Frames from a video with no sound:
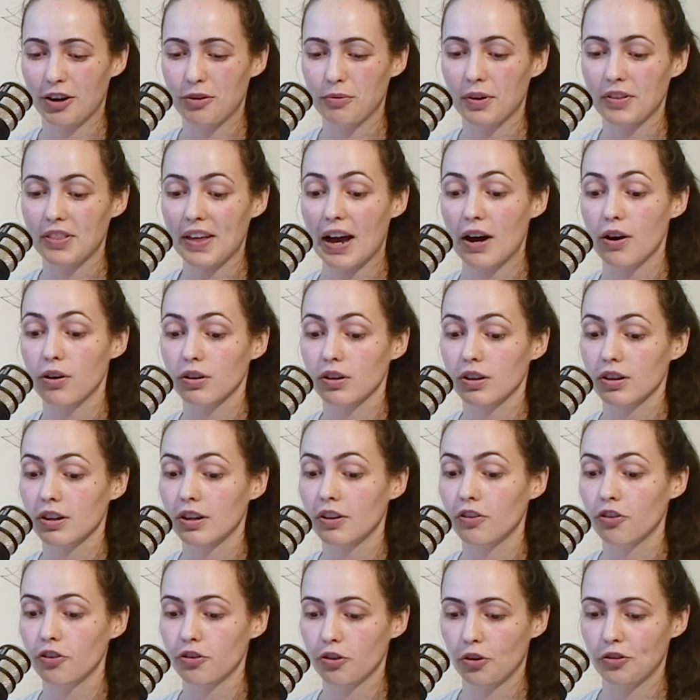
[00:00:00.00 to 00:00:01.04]
without
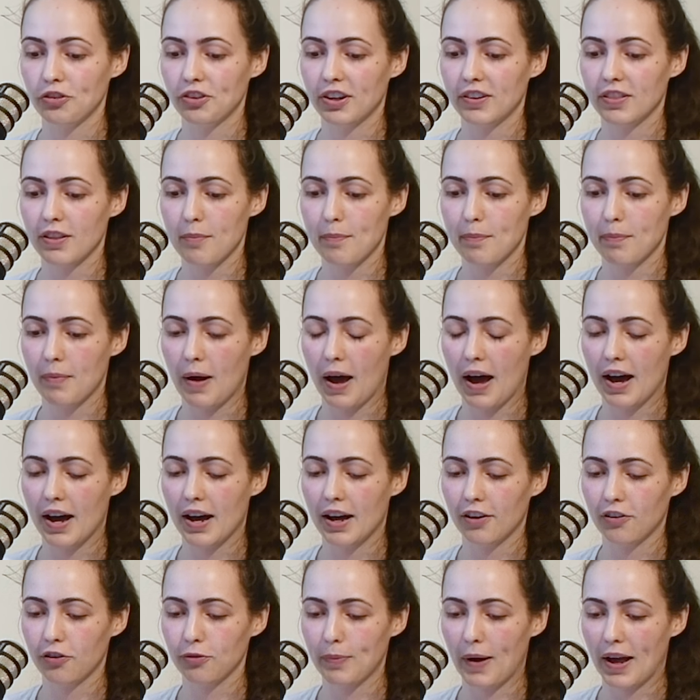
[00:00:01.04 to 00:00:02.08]
consulting
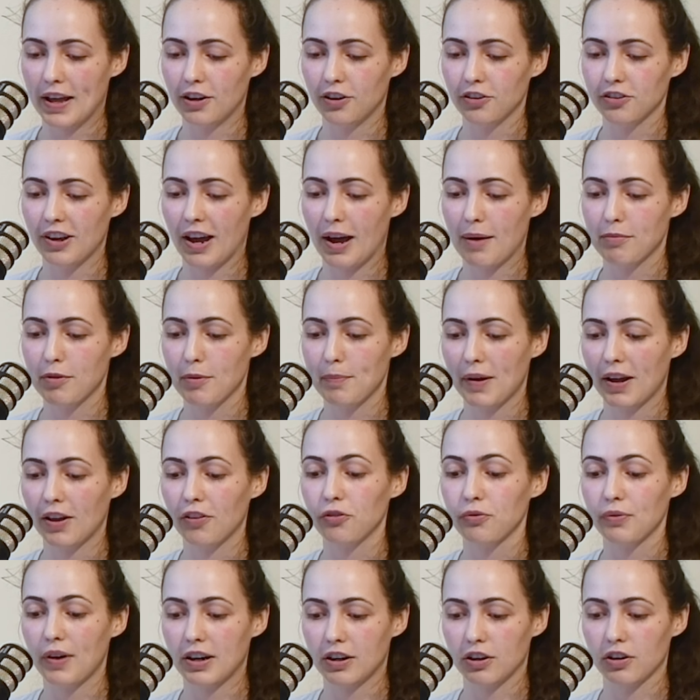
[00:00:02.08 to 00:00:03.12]
the Spinal Tap, the
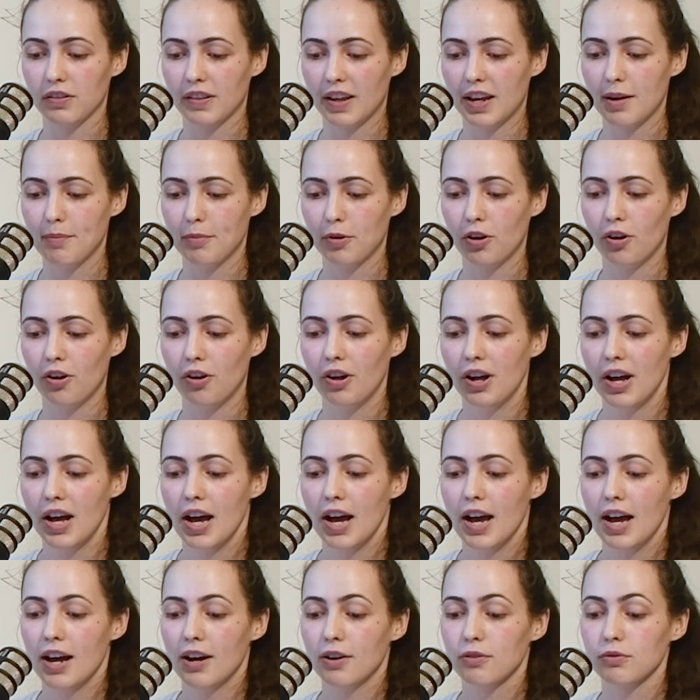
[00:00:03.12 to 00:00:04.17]
band's record label
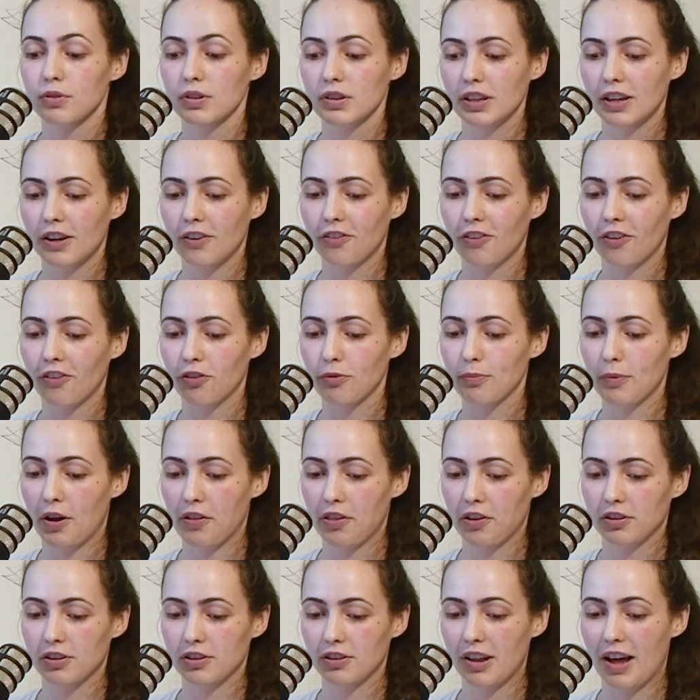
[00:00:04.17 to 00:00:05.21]
releases Smell
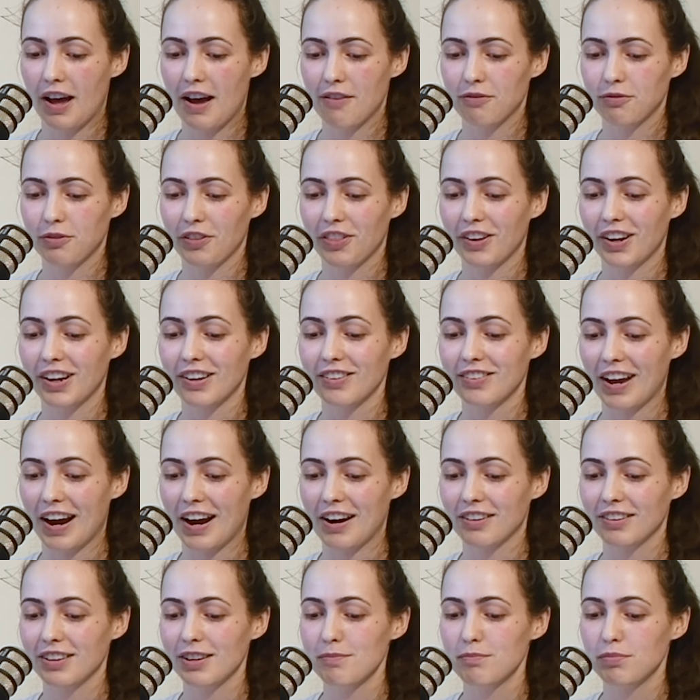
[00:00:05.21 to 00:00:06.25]
the Glove with an
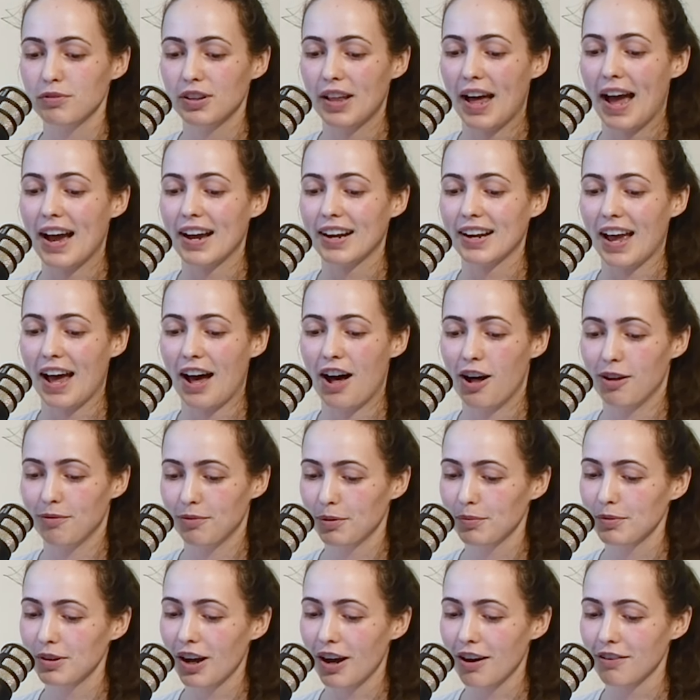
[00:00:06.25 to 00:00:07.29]
entirely black
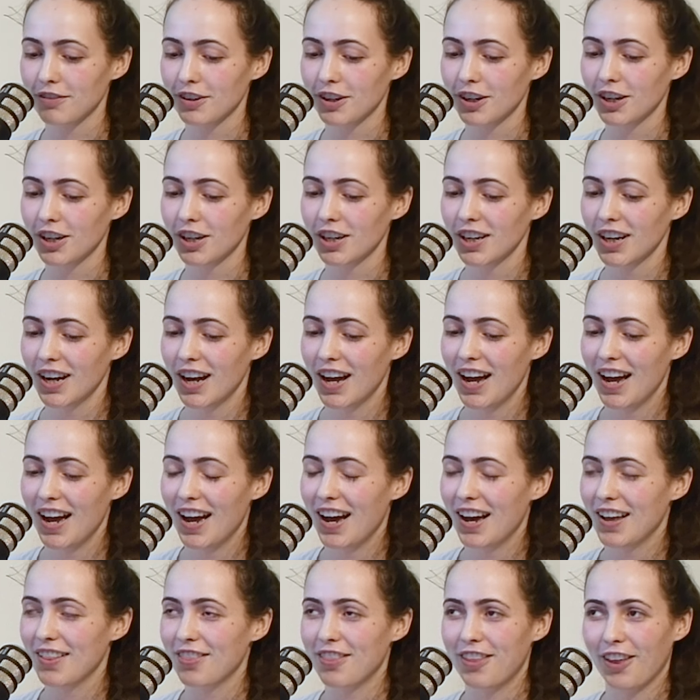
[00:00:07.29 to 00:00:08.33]
album cover.
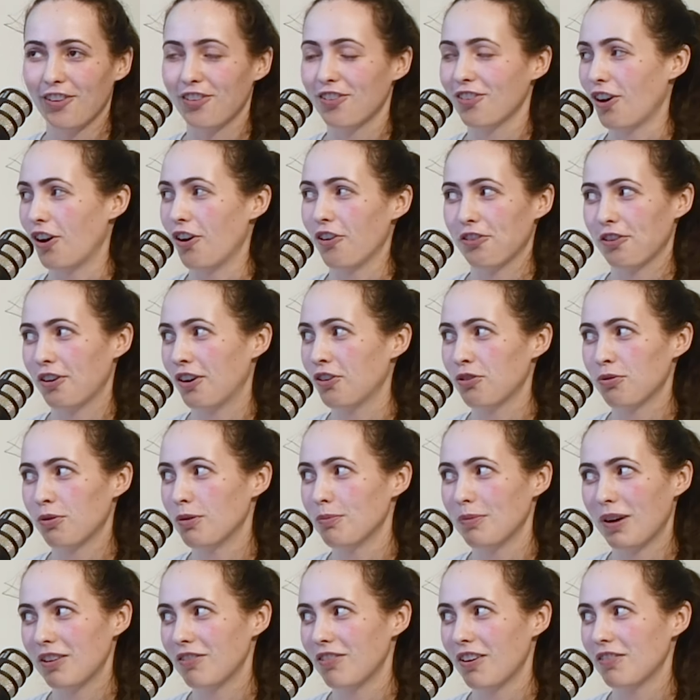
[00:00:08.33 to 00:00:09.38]
This also has one of
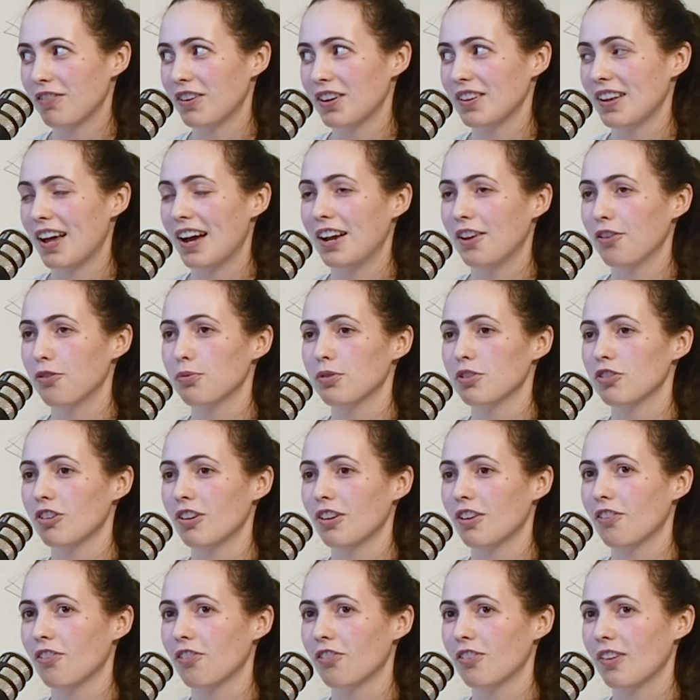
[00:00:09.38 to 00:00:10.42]
my favorite lines, which
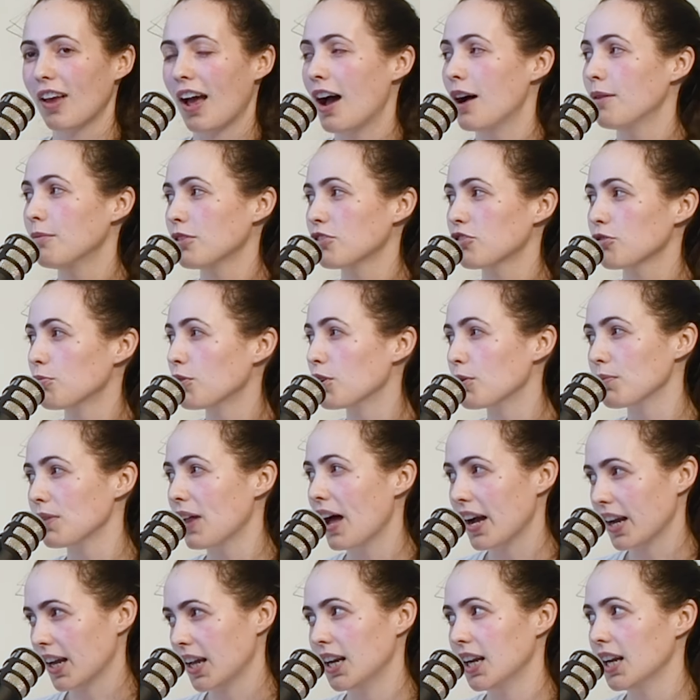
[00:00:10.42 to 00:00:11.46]
is, how much more
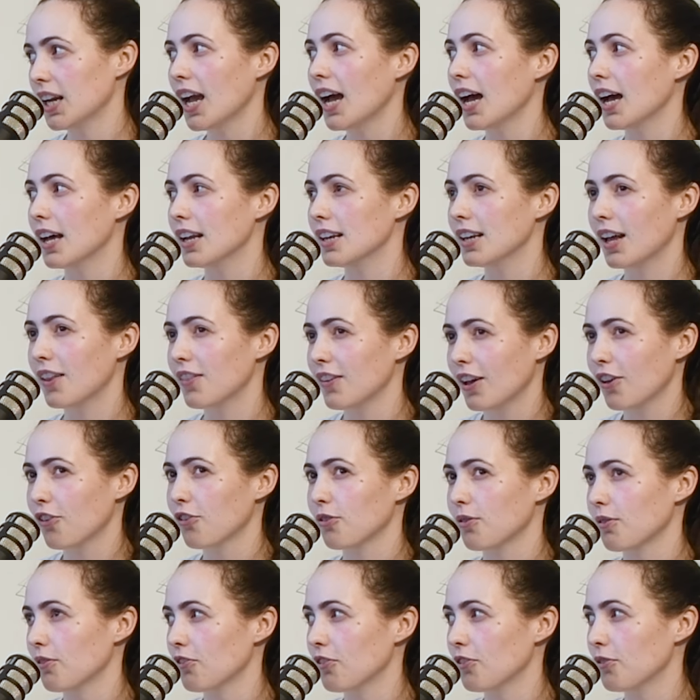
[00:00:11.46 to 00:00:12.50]
black can it get? And the
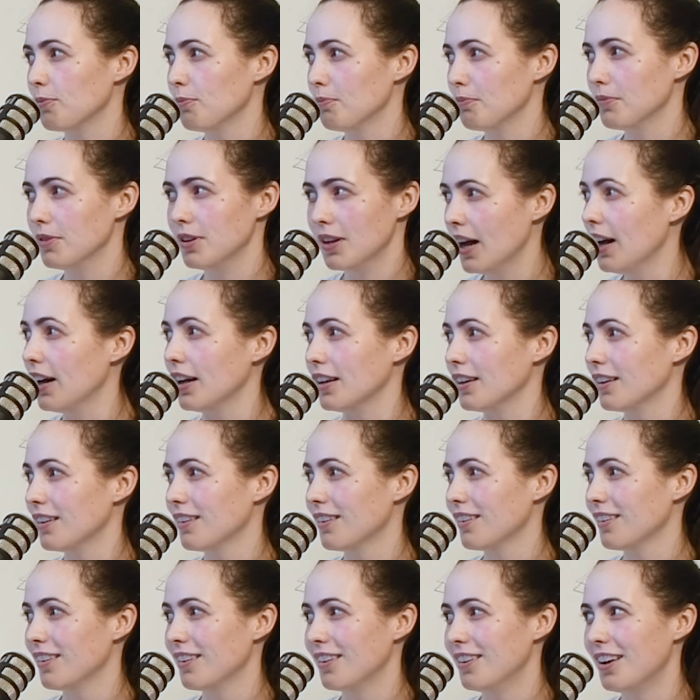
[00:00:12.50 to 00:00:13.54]
answer is
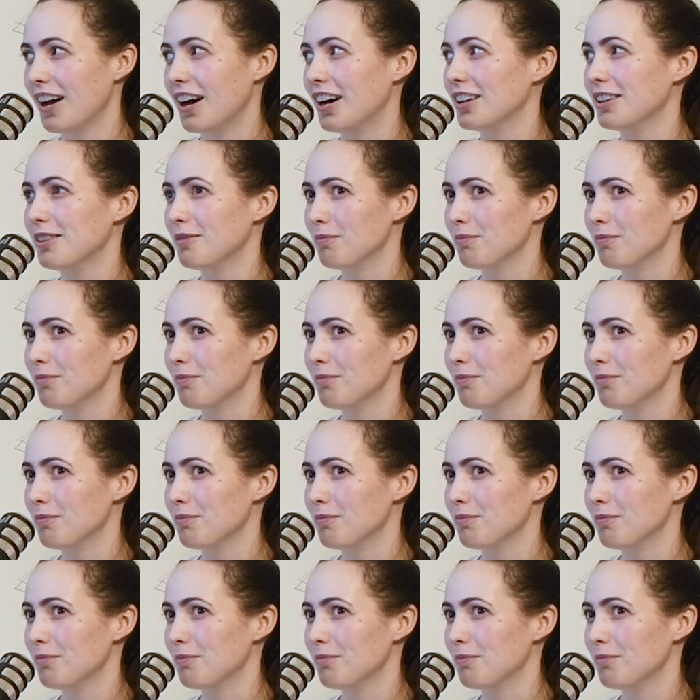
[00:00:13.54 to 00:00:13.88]
none. None